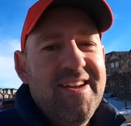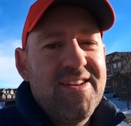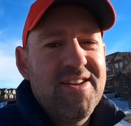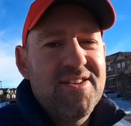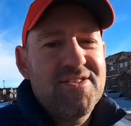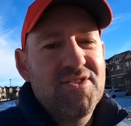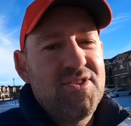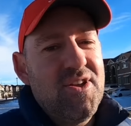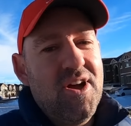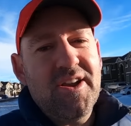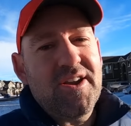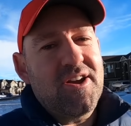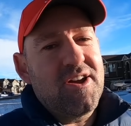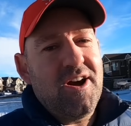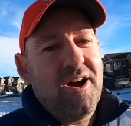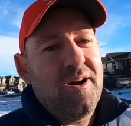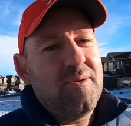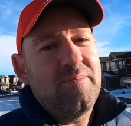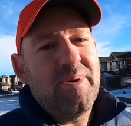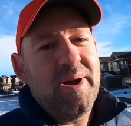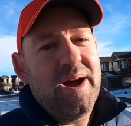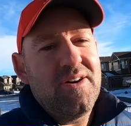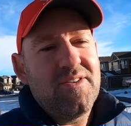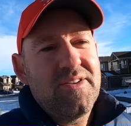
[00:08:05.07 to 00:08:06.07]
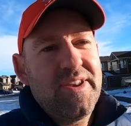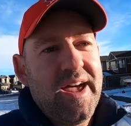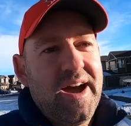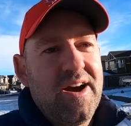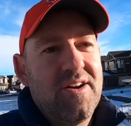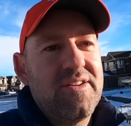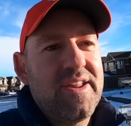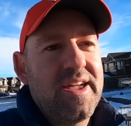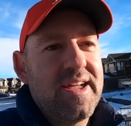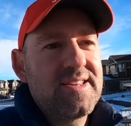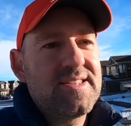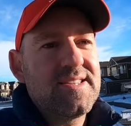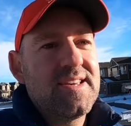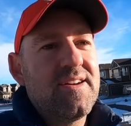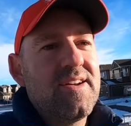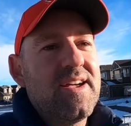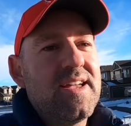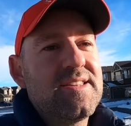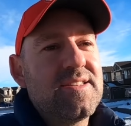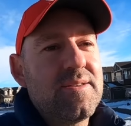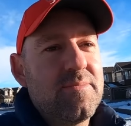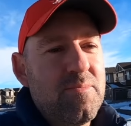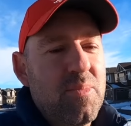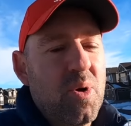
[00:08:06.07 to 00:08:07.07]
It's not a compound noun, it's a,
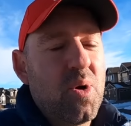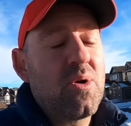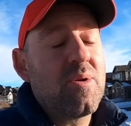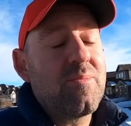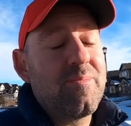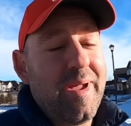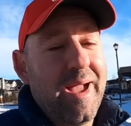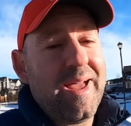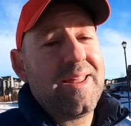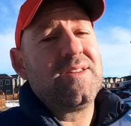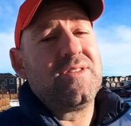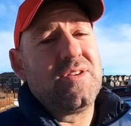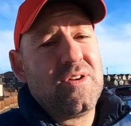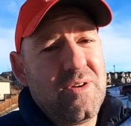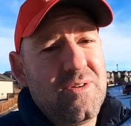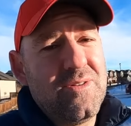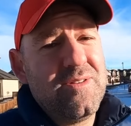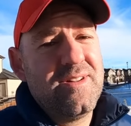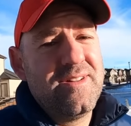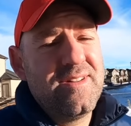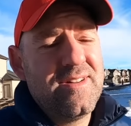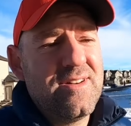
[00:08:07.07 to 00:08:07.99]
it's a portmanteau.